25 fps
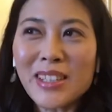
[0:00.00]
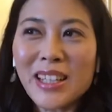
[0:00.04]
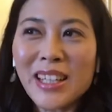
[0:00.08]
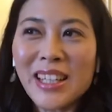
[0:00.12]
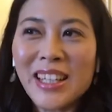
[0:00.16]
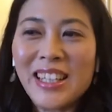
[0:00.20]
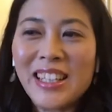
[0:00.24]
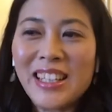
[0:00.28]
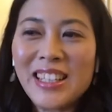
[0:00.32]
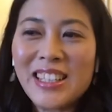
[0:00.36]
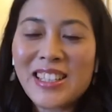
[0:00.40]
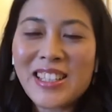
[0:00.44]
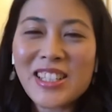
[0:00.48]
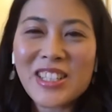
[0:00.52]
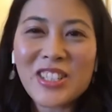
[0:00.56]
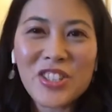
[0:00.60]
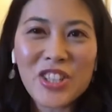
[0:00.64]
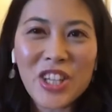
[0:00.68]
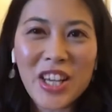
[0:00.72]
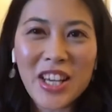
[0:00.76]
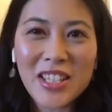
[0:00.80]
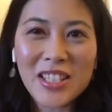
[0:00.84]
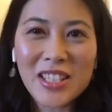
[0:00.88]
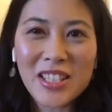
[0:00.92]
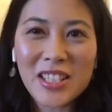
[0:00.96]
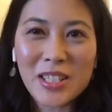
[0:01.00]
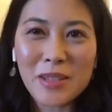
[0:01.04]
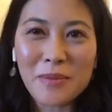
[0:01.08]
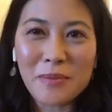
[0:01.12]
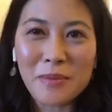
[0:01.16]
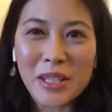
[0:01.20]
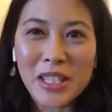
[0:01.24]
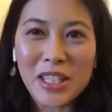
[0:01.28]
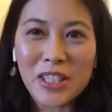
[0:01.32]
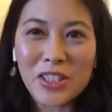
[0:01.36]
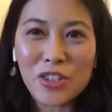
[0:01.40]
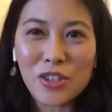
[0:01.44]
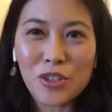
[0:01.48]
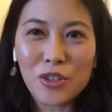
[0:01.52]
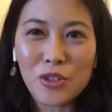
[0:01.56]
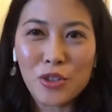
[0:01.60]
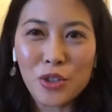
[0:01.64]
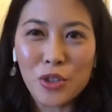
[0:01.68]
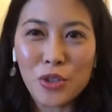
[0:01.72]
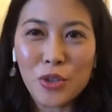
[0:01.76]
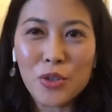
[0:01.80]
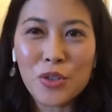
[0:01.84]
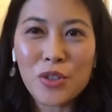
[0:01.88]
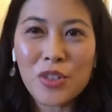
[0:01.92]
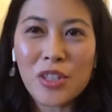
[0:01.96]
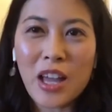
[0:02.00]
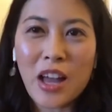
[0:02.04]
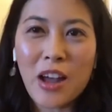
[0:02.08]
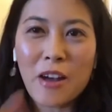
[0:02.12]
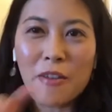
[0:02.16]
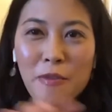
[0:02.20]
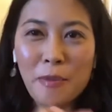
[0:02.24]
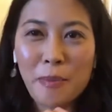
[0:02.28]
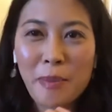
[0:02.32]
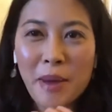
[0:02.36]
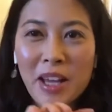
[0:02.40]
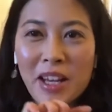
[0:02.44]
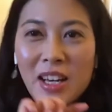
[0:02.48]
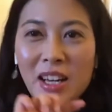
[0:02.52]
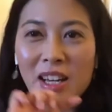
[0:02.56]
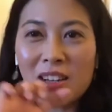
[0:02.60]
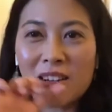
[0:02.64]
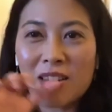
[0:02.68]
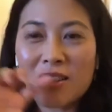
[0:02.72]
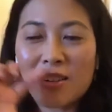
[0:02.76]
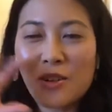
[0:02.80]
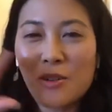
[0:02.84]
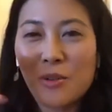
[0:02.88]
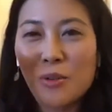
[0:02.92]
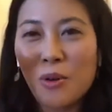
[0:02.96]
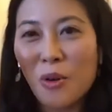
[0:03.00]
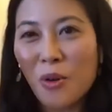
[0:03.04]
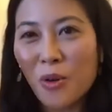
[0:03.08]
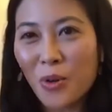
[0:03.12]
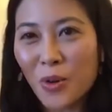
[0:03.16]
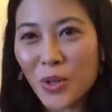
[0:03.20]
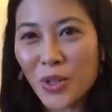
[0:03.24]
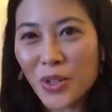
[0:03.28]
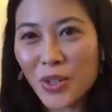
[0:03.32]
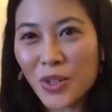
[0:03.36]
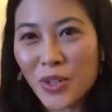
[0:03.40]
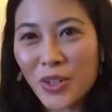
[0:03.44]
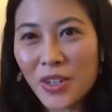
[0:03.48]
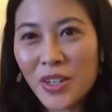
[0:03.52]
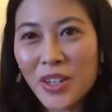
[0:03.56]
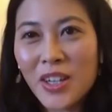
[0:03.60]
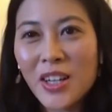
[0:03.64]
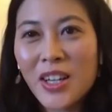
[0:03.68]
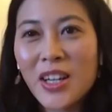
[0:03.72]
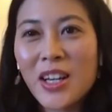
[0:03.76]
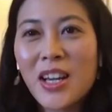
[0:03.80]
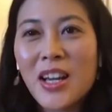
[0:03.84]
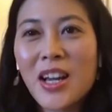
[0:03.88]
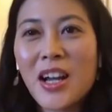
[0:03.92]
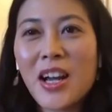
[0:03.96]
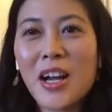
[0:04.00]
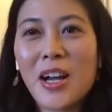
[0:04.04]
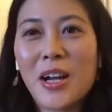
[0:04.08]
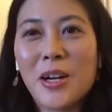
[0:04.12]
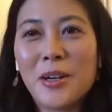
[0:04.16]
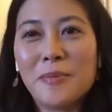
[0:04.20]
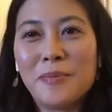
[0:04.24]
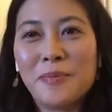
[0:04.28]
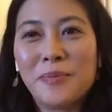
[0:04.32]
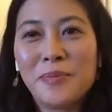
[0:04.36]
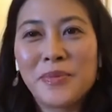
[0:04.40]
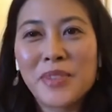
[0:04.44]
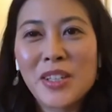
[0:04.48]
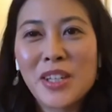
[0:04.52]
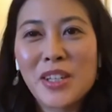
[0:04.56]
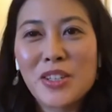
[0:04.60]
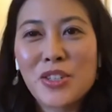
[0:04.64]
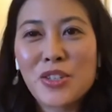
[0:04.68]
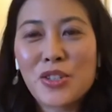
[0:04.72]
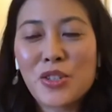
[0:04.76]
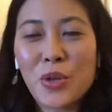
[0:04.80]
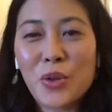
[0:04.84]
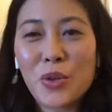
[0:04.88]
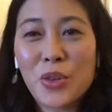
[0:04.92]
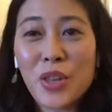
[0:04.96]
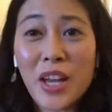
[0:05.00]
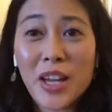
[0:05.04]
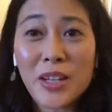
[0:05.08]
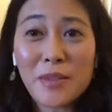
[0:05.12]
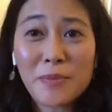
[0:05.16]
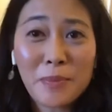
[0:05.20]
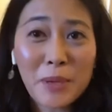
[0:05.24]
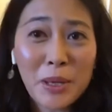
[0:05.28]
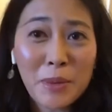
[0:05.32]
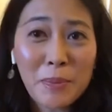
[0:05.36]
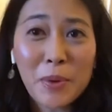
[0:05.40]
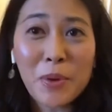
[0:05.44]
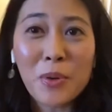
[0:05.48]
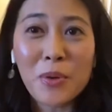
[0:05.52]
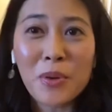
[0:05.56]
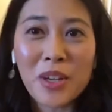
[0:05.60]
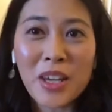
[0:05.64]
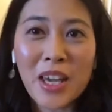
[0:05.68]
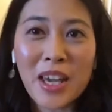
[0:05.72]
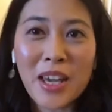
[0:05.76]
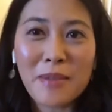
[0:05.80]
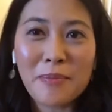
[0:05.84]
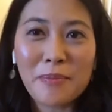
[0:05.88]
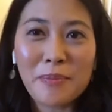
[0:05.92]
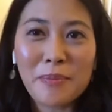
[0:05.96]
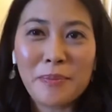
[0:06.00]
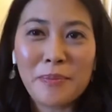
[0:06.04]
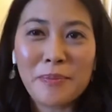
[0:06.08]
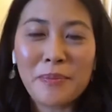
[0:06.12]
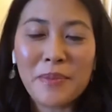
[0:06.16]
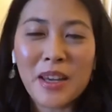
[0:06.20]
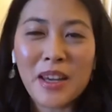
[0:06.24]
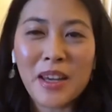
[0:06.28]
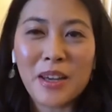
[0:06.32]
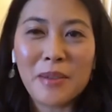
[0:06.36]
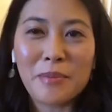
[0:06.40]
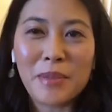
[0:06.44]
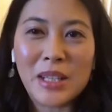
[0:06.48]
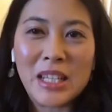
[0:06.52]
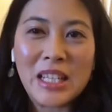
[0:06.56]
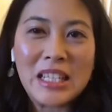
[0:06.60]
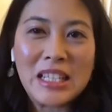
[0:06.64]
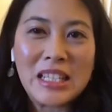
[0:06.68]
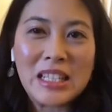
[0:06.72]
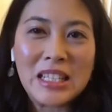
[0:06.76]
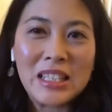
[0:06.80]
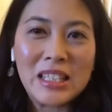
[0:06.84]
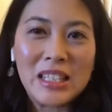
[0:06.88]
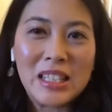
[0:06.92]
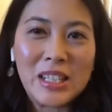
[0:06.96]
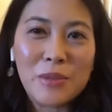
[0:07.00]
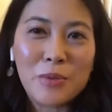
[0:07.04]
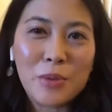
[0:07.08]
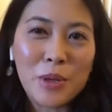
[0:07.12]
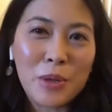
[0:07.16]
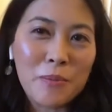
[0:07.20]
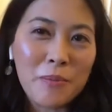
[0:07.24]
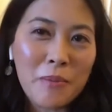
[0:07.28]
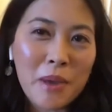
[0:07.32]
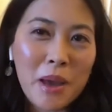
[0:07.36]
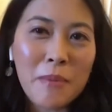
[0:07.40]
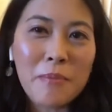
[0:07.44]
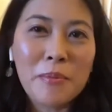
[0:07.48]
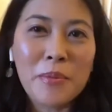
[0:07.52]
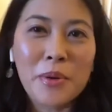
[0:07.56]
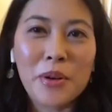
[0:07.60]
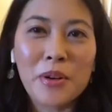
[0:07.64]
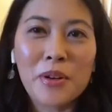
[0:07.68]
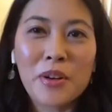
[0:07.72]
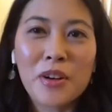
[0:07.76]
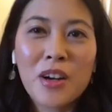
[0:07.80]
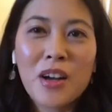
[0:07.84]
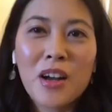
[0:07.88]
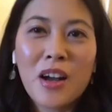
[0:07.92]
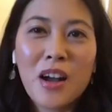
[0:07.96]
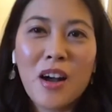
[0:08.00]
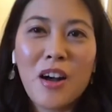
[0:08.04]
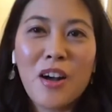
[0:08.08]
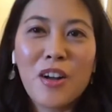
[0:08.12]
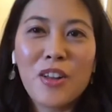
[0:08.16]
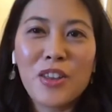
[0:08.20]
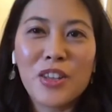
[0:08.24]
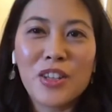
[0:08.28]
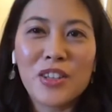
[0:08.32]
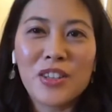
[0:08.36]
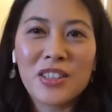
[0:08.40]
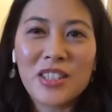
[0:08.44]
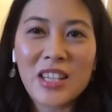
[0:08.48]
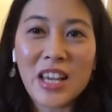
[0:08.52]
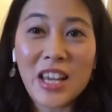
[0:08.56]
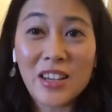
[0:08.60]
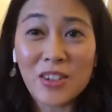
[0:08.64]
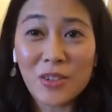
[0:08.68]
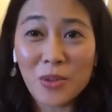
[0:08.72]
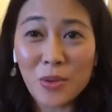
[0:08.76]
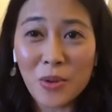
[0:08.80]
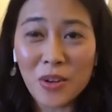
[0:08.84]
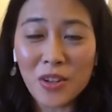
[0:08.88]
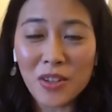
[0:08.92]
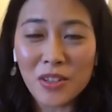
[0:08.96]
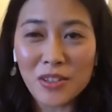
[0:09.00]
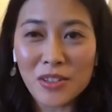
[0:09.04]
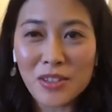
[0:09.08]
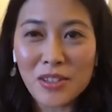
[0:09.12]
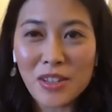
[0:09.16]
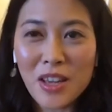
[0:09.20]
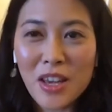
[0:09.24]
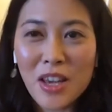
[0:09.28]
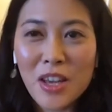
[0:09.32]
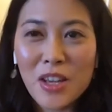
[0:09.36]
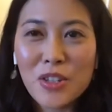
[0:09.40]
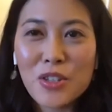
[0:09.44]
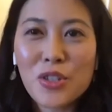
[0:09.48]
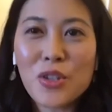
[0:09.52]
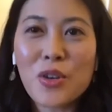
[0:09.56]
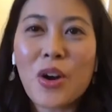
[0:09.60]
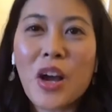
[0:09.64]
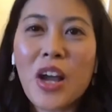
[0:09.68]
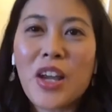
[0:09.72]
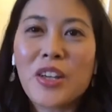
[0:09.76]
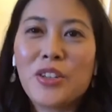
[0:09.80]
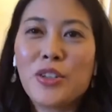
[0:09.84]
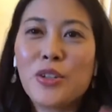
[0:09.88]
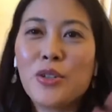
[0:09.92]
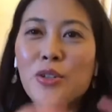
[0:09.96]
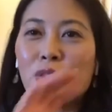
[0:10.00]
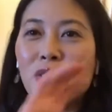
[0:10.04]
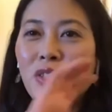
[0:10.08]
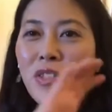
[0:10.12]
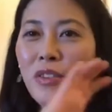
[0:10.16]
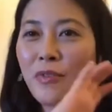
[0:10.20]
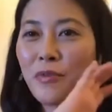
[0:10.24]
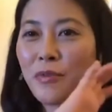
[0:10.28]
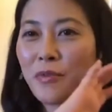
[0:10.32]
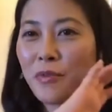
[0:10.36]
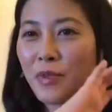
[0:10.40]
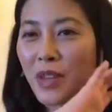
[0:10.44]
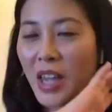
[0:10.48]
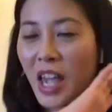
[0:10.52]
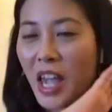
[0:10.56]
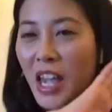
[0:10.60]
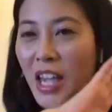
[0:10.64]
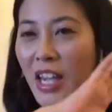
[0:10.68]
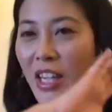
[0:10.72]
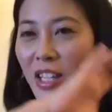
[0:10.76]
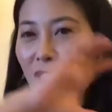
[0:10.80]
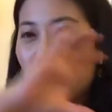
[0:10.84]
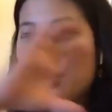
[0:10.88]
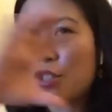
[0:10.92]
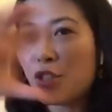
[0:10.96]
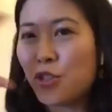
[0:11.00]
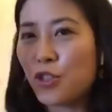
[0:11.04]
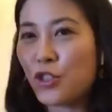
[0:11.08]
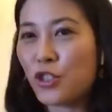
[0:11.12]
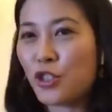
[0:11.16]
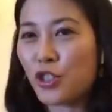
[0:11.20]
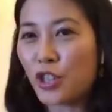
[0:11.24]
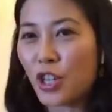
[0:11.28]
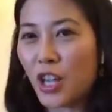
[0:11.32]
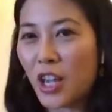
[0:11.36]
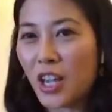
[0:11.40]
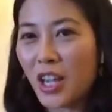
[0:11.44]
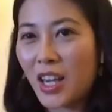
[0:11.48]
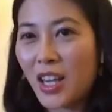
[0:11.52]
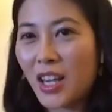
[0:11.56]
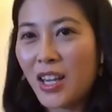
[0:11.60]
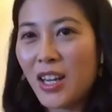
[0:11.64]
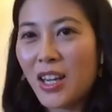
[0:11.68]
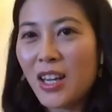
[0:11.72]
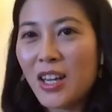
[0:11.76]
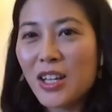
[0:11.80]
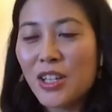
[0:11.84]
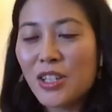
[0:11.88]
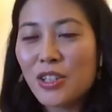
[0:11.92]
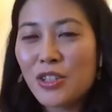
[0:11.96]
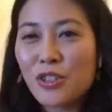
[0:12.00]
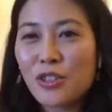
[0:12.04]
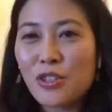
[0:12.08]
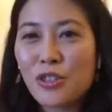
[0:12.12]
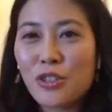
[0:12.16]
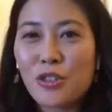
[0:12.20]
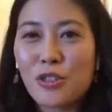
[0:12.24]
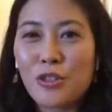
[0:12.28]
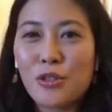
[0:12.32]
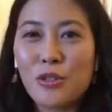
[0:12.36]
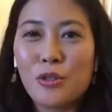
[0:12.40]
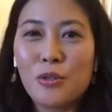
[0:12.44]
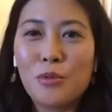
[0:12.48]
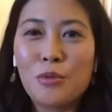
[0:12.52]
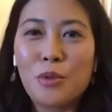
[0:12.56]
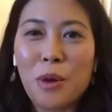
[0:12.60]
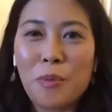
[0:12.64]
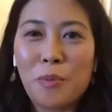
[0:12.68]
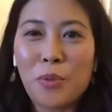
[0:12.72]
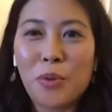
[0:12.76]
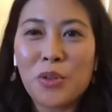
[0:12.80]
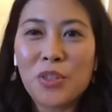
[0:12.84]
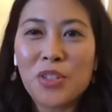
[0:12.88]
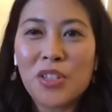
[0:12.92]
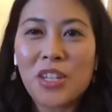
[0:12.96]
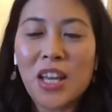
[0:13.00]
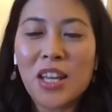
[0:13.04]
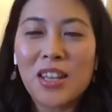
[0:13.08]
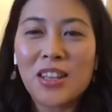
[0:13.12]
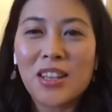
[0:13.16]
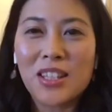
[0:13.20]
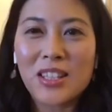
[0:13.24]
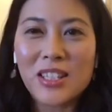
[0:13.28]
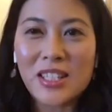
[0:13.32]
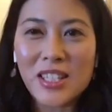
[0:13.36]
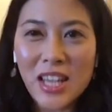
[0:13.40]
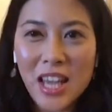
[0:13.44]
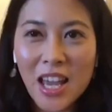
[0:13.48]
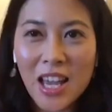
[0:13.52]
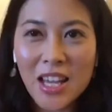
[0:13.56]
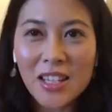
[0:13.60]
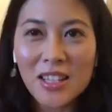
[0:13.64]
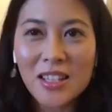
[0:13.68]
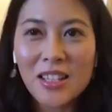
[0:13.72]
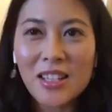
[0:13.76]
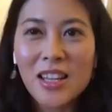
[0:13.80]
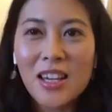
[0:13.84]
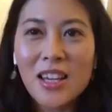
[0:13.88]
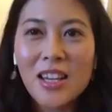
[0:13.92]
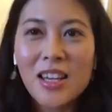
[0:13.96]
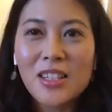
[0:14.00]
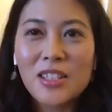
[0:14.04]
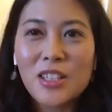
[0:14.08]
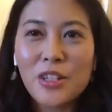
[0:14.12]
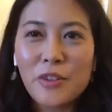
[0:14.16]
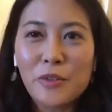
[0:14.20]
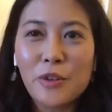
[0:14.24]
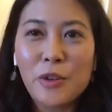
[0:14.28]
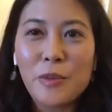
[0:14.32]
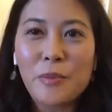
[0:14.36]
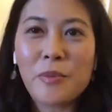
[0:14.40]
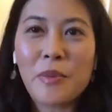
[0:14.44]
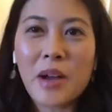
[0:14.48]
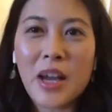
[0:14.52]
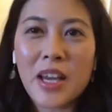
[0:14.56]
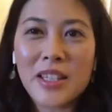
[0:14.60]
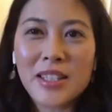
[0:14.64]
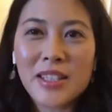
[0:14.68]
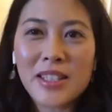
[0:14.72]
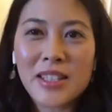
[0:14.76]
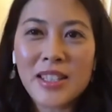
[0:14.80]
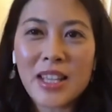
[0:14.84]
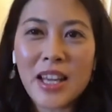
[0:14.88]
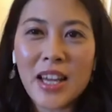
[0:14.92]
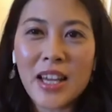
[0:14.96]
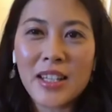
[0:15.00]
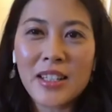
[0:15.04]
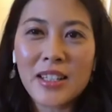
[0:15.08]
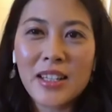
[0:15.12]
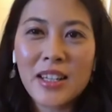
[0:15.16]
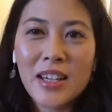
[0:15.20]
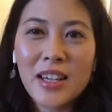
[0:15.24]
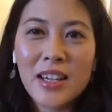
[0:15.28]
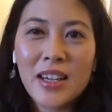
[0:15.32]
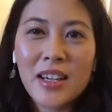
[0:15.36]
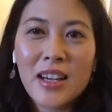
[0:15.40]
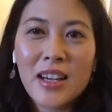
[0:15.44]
He suggested me to use alphabetical order so that people can easily remember all the 10 oils. So I use A to J to represent the 10 different mindset